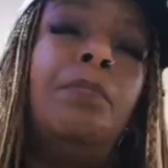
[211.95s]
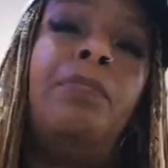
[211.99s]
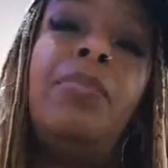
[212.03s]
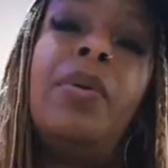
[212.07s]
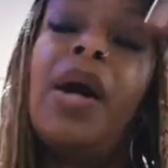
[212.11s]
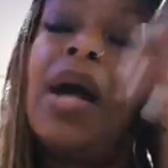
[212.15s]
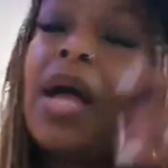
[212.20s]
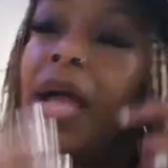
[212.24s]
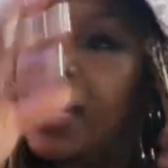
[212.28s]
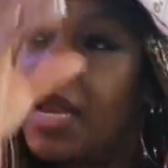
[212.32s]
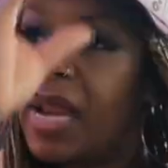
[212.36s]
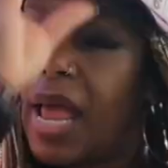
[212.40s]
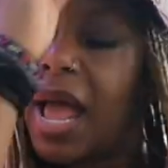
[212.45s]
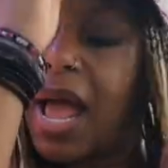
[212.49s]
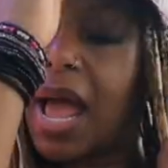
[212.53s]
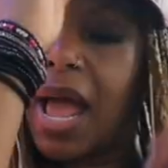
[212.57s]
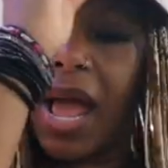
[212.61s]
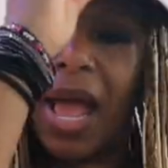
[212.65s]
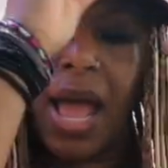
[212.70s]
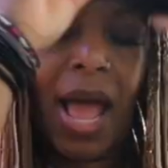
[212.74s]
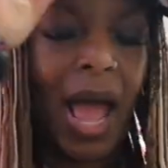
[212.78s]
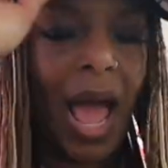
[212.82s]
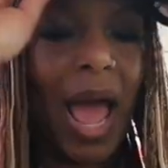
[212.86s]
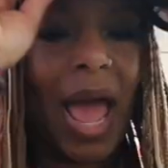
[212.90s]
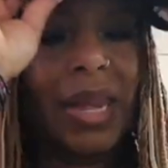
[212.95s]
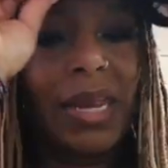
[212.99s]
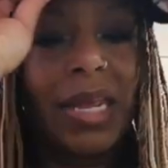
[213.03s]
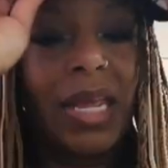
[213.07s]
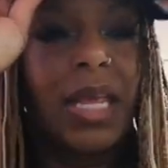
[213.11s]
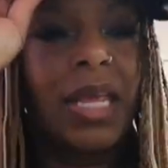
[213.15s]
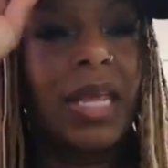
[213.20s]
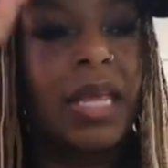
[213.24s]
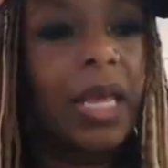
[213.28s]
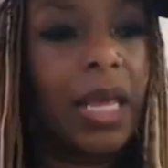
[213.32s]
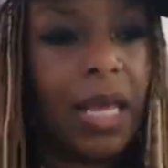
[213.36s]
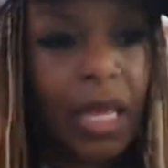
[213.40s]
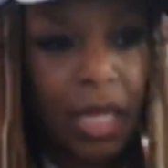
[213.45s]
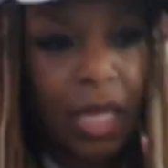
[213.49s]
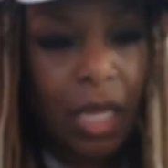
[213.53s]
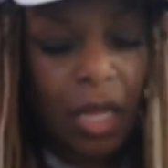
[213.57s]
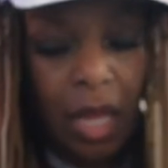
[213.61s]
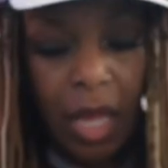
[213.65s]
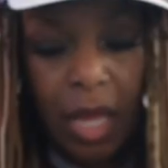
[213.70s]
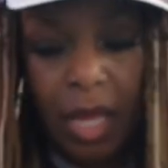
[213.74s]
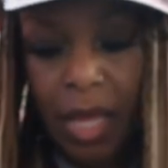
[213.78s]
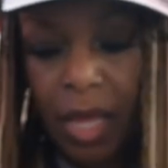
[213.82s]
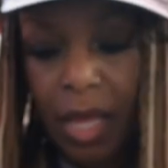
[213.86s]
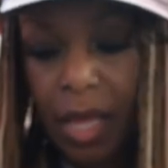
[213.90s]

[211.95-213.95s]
But I didn't get